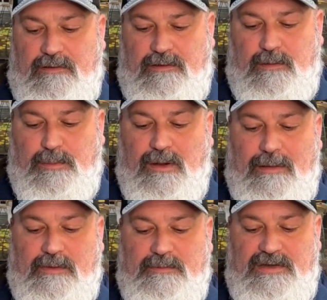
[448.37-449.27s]
The
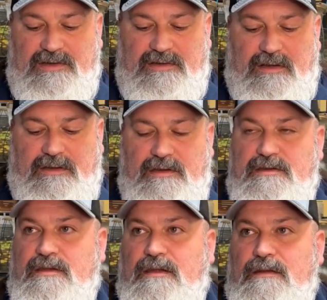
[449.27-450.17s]
problem is that these
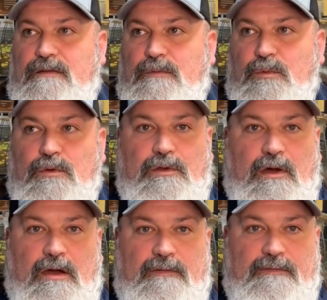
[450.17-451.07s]
get worn
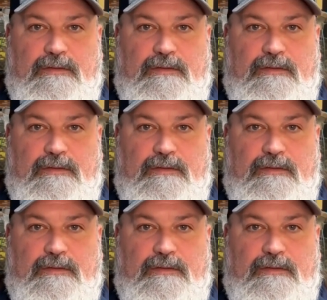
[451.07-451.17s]
off